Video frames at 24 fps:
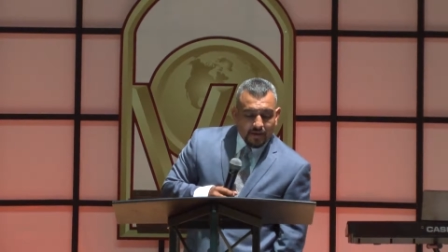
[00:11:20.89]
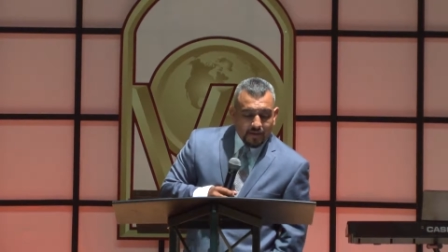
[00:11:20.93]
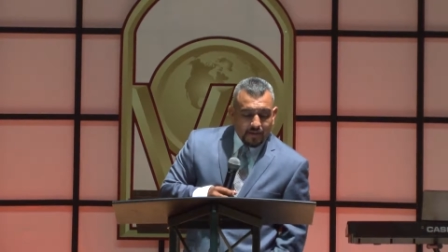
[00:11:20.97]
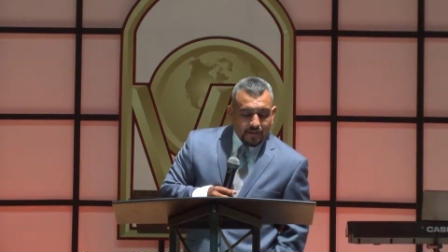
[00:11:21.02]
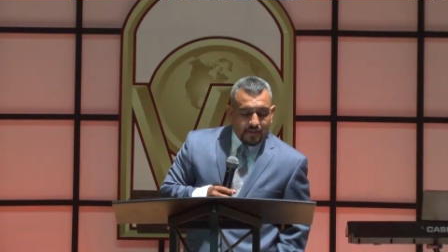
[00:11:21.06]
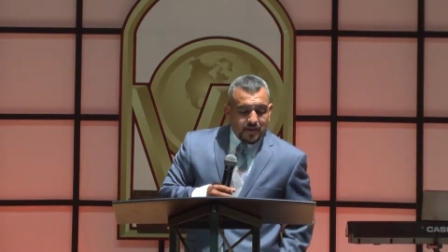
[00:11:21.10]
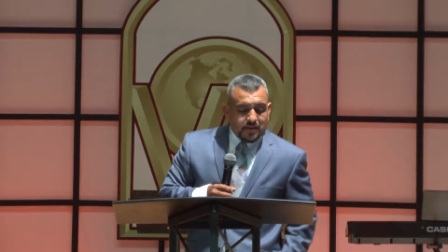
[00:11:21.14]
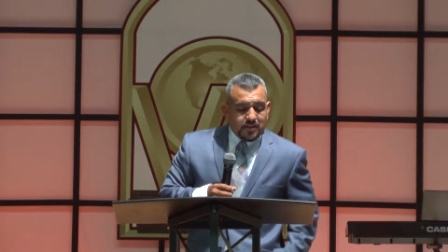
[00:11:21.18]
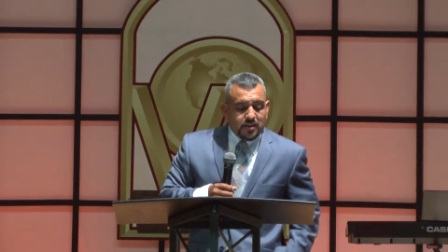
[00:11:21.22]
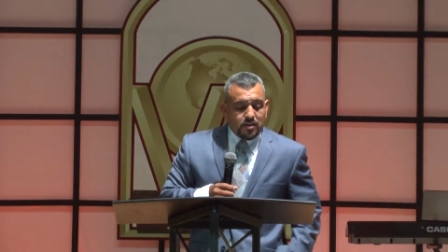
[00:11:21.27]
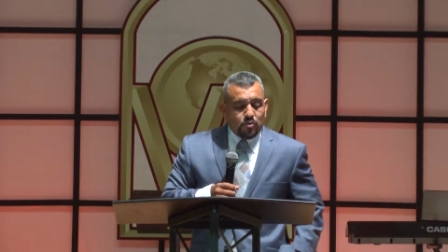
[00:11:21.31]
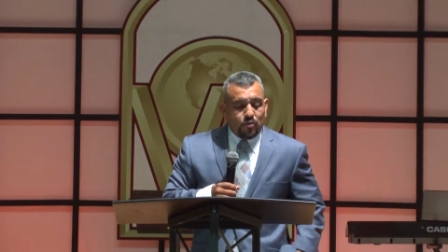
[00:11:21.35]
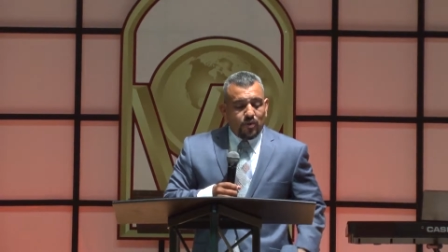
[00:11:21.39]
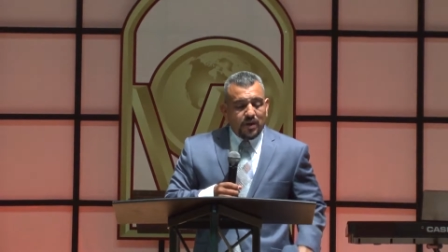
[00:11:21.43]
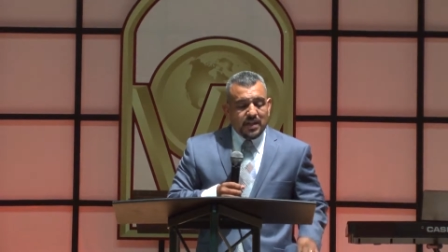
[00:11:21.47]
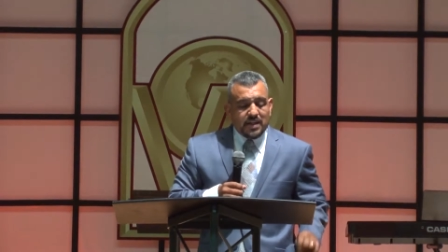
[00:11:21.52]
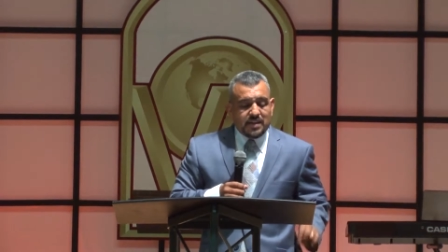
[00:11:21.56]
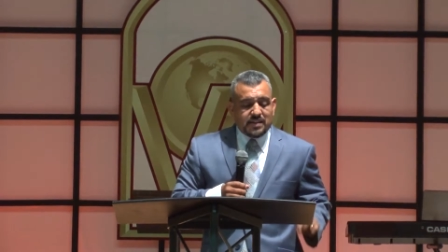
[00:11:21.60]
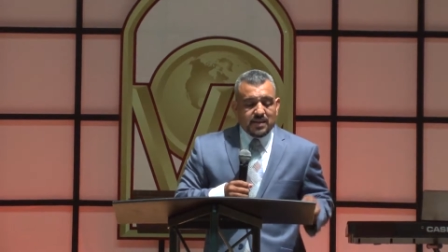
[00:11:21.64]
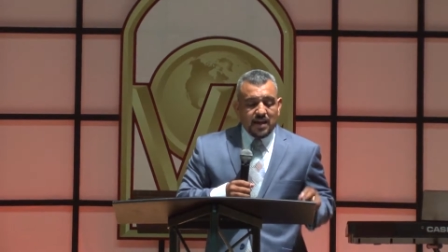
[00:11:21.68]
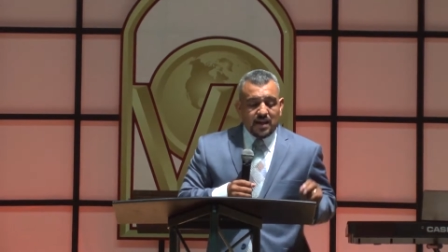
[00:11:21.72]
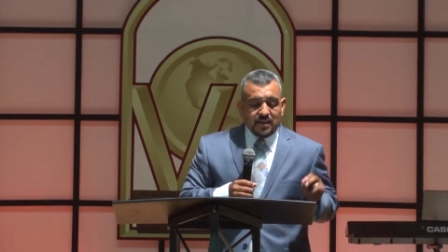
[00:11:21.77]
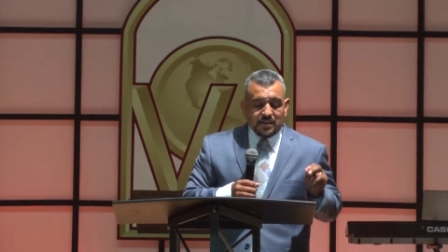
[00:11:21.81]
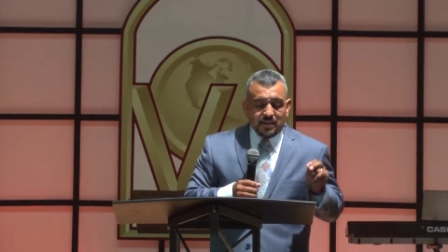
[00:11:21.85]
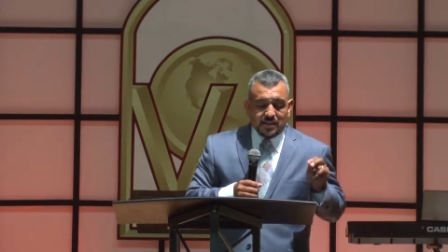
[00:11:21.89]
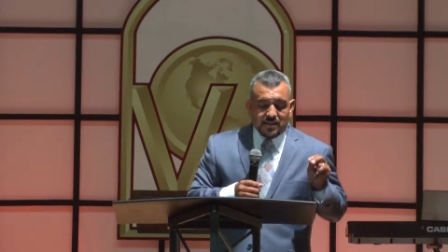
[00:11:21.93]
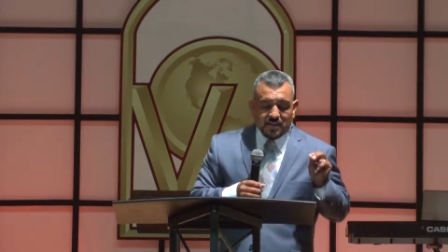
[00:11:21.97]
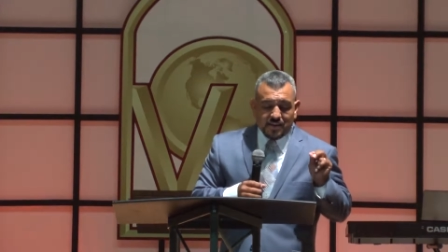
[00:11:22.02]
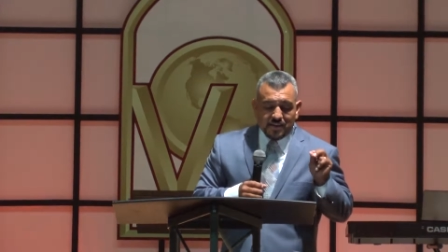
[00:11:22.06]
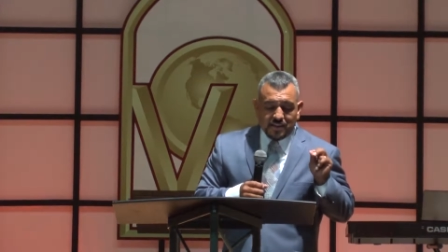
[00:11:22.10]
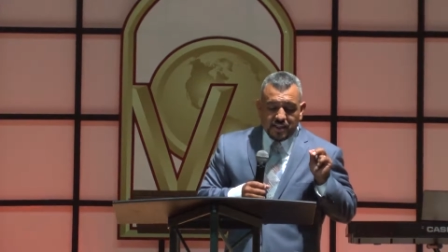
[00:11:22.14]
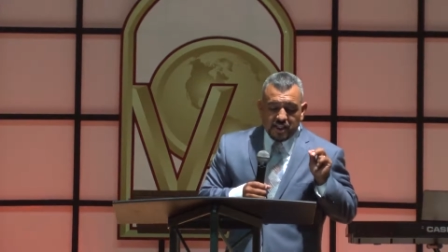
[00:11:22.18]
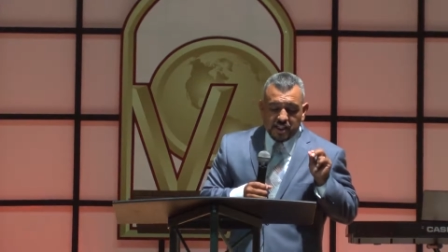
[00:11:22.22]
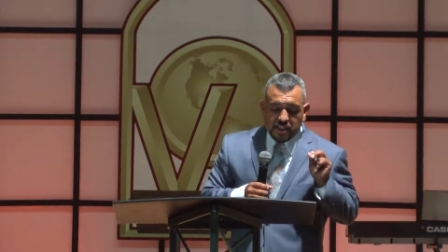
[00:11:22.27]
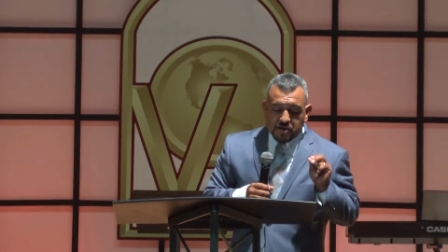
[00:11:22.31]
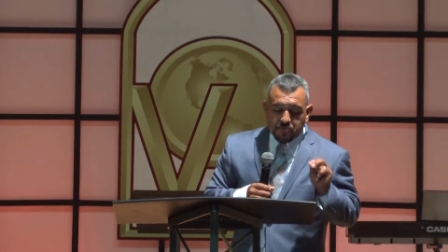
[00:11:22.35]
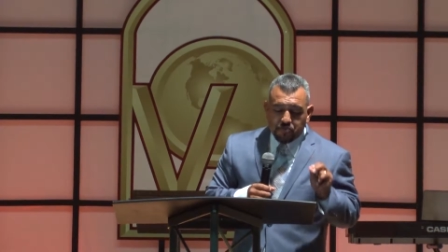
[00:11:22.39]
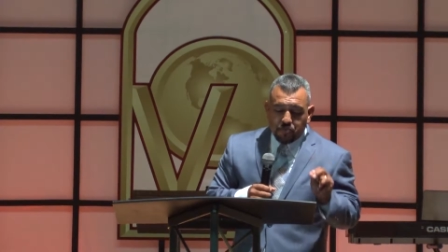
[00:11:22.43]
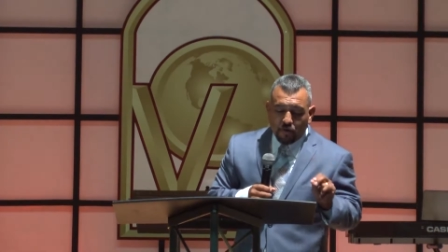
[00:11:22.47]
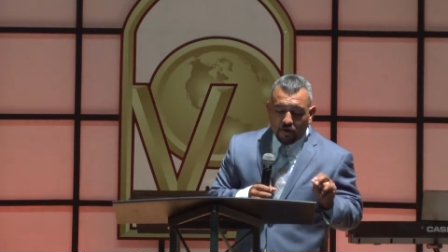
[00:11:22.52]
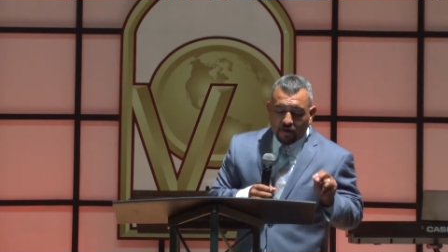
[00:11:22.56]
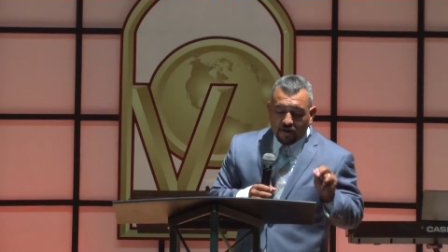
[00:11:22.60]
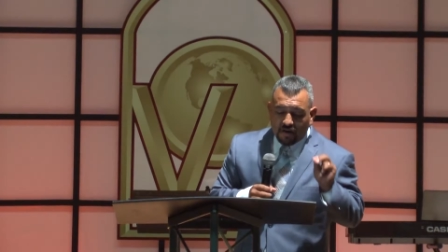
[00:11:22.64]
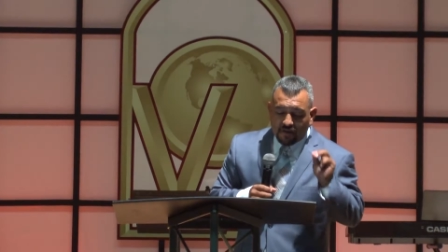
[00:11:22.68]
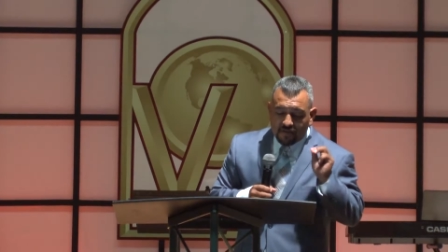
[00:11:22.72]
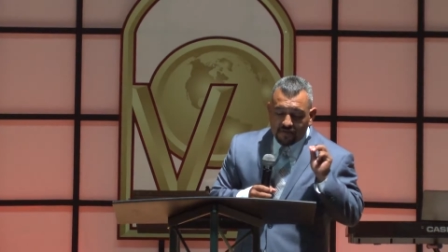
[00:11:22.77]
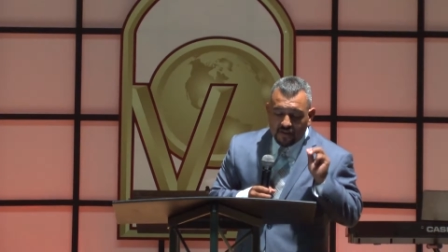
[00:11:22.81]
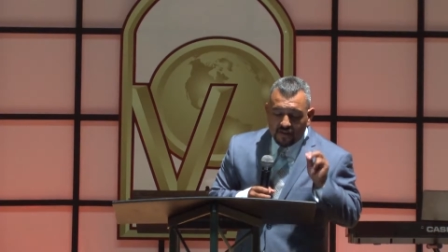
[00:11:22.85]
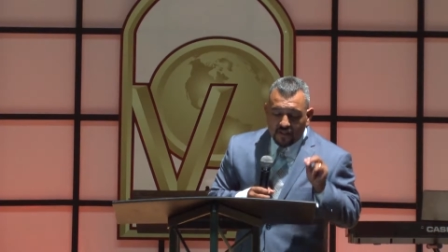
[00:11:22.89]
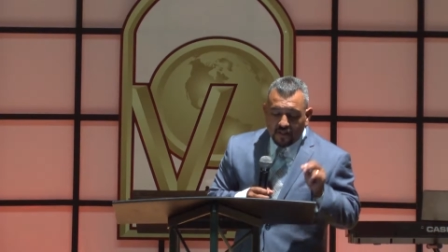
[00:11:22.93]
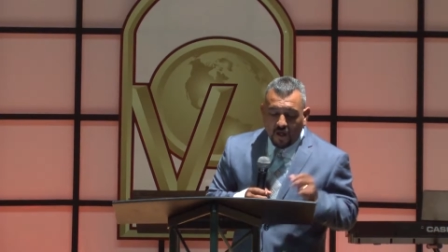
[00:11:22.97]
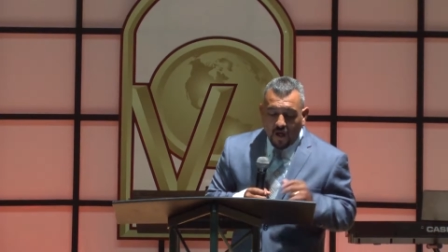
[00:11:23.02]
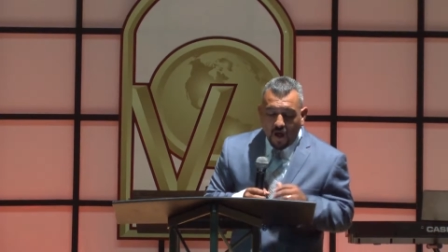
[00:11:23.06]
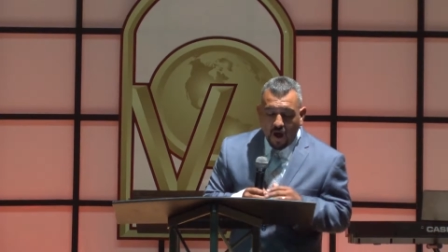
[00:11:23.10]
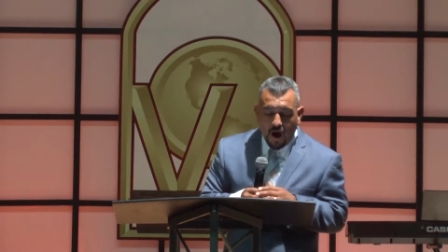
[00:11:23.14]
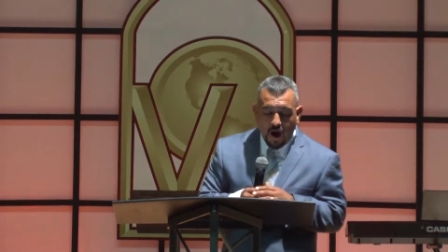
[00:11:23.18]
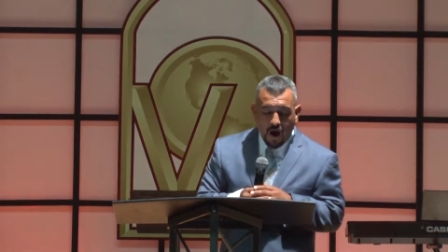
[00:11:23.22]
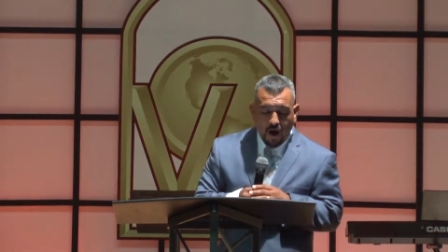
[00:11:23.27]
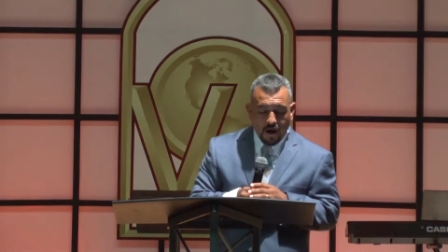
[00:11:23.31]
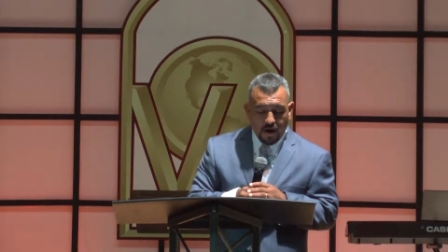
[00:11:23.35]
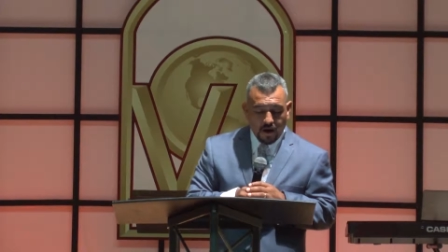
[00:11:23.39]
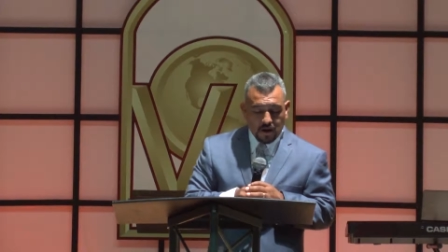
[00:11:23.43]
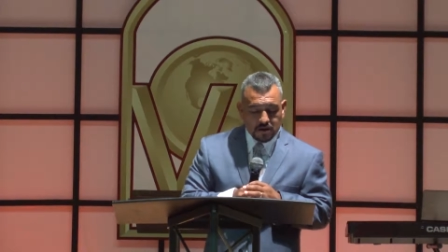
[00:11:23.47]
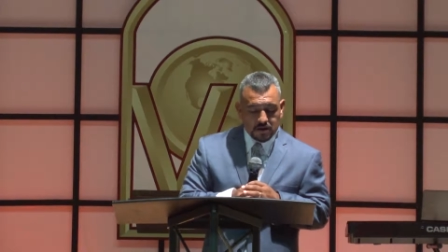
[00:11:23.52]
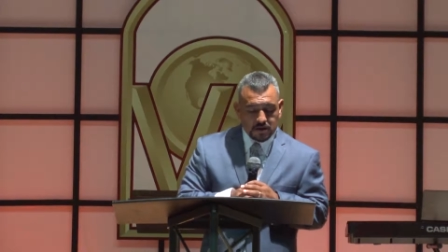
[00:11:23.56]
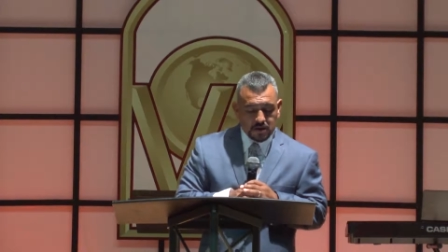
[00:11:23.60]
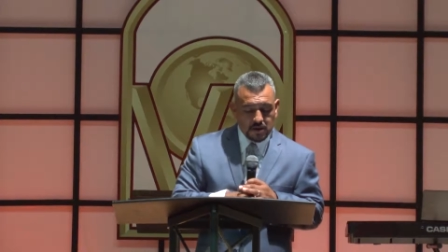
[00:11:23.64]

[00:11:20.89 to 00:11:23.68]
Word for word: this is what he says is that this book of the law